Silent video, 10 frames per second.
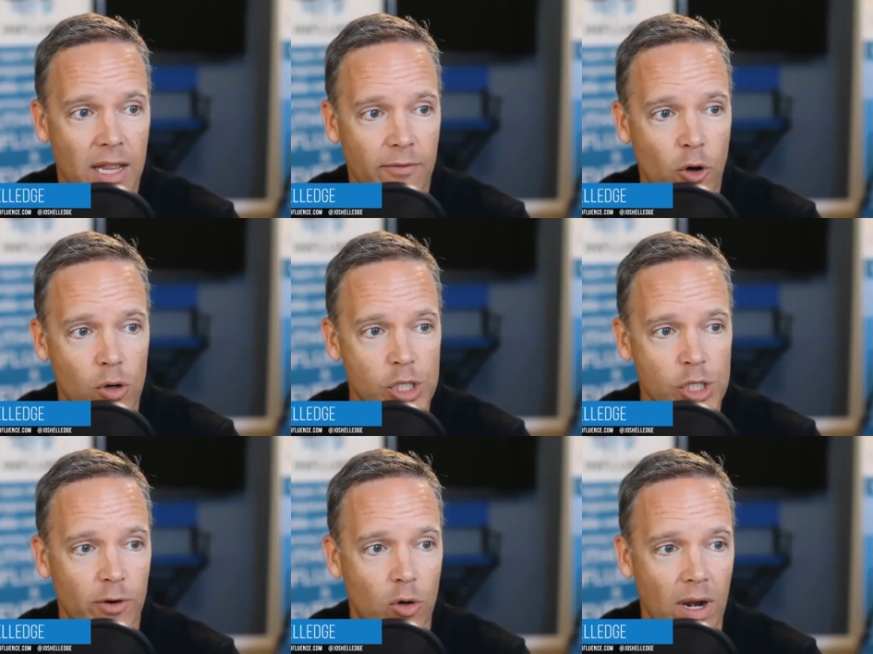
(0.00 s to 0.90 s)
And of course,
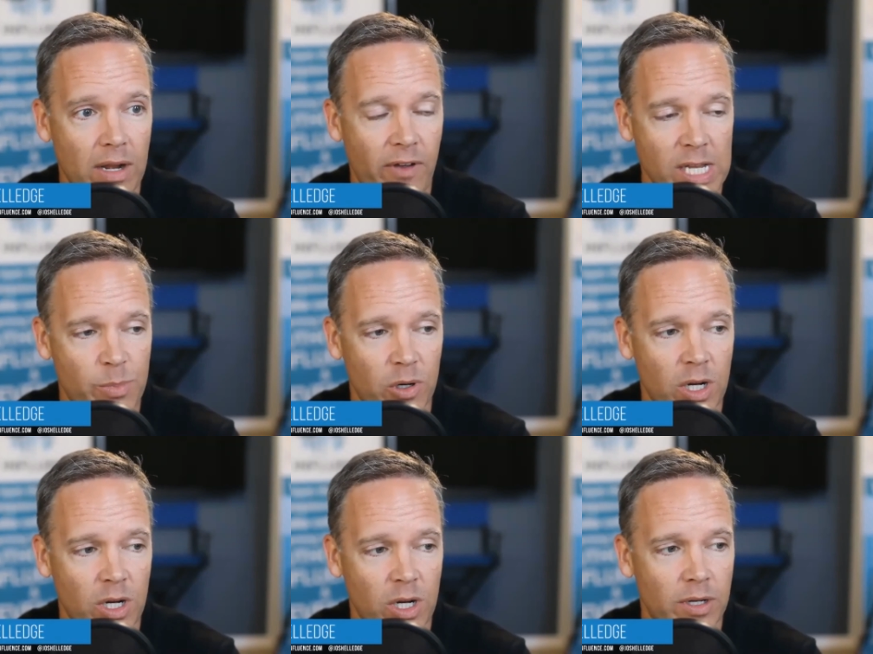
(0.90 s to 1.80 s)
you have a great
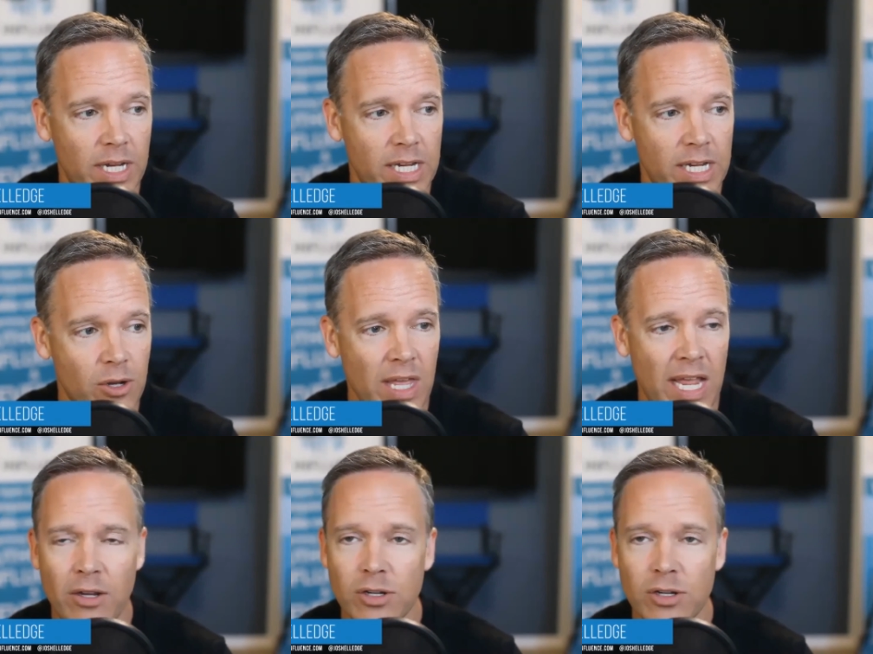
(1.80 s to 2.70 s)
Facebook community. So
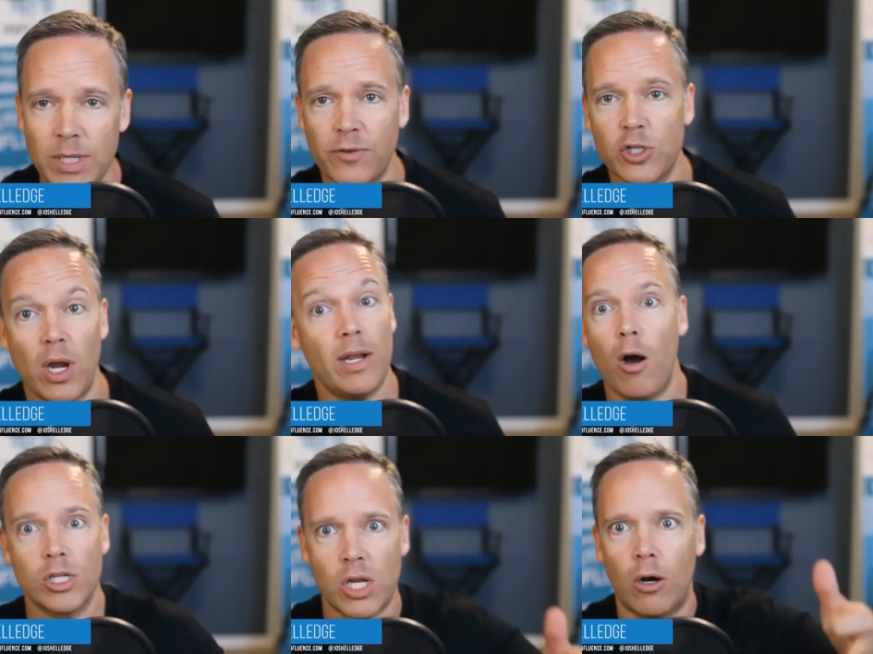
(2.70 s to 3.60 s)
thank you so much for joining. And
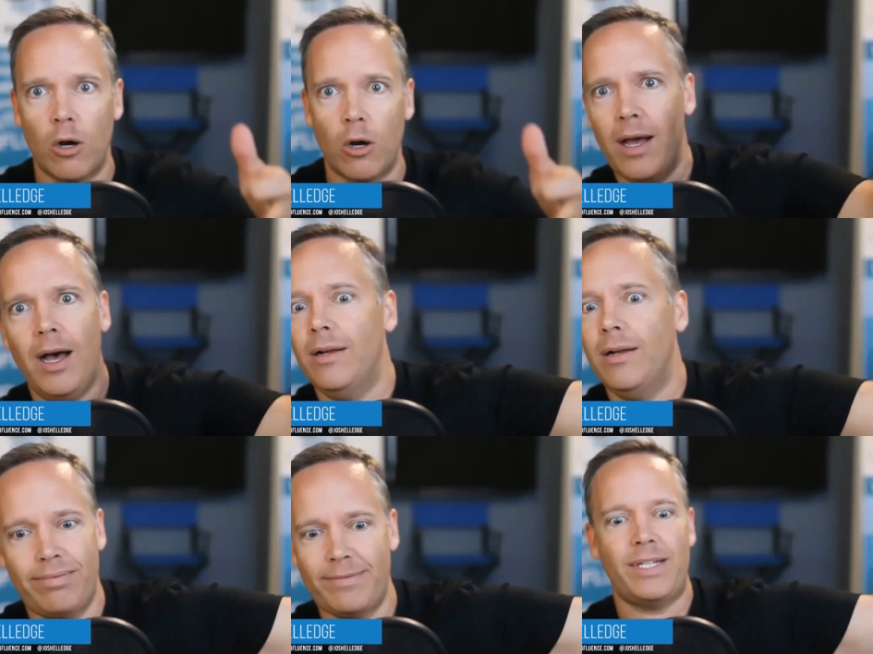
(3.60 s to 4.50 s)
also,
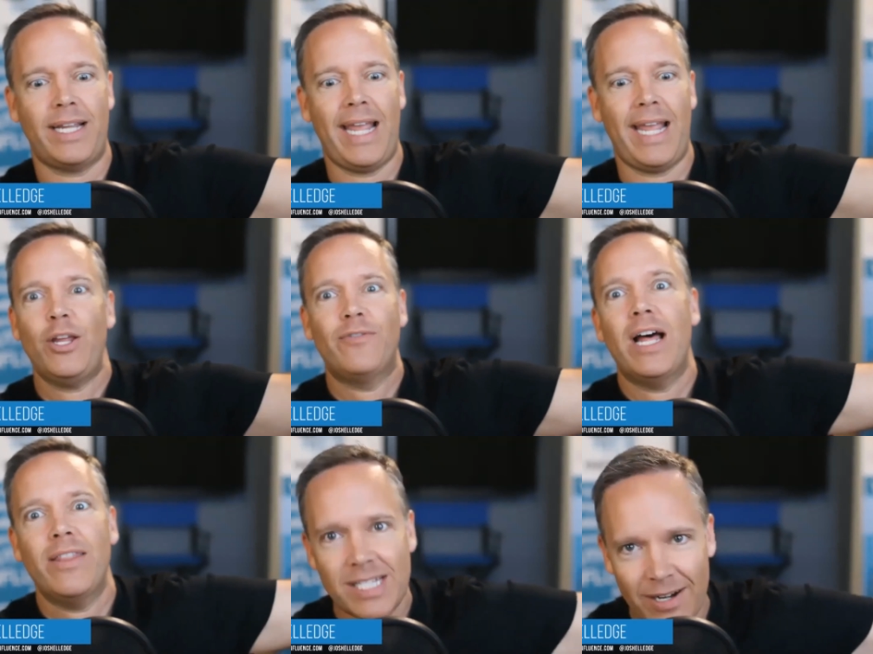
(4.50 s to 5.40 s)
Kat, you've
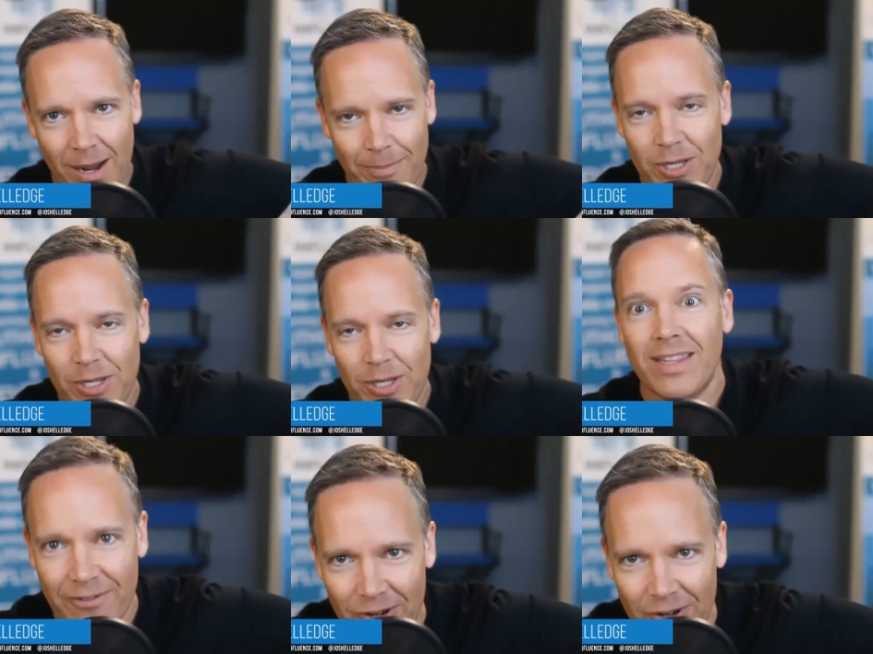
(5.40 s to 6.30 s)
done this
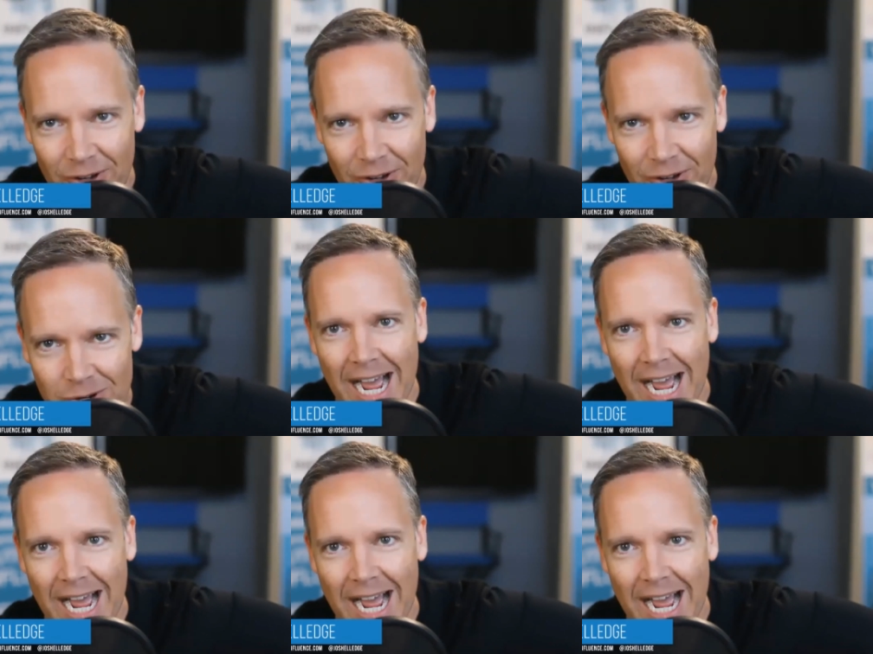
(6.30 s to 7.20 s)
a few
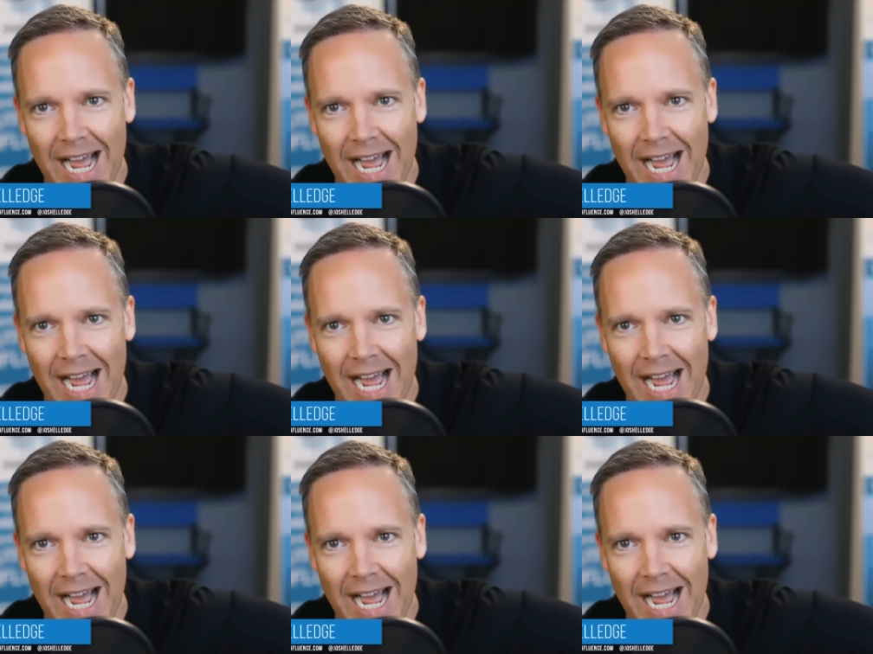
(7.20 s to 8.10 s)
times.
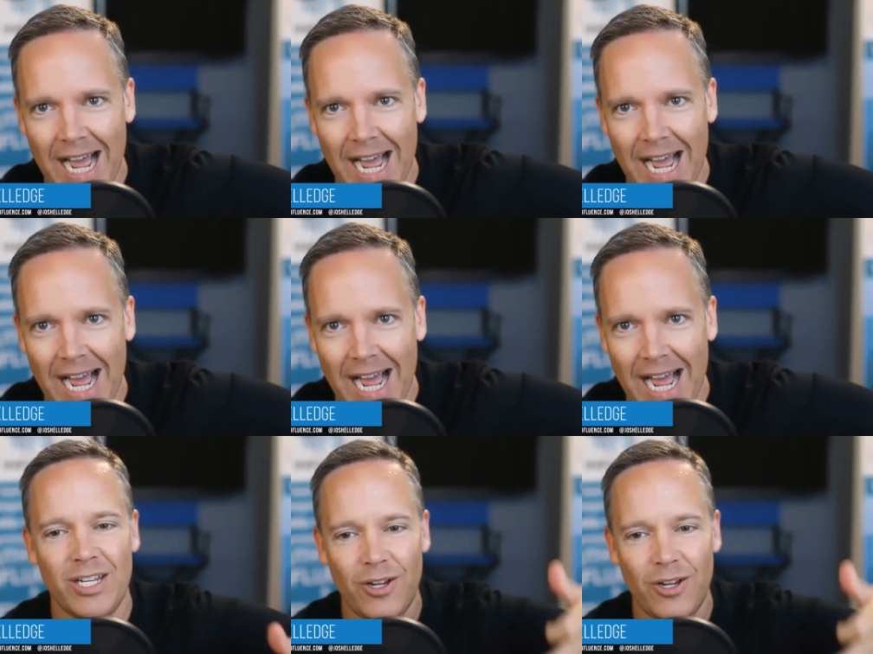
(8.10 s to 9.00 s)

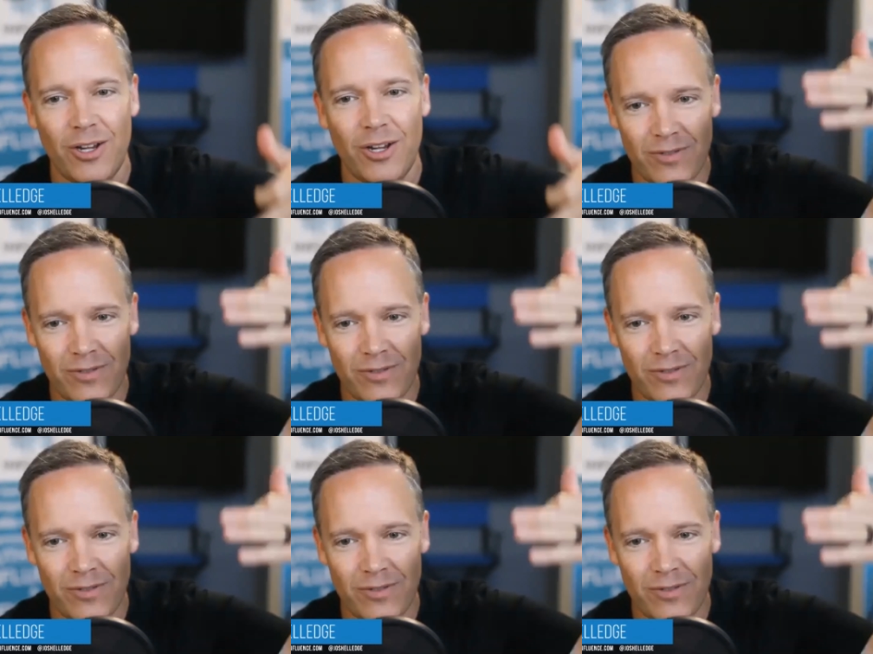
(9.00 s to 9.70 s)
And you've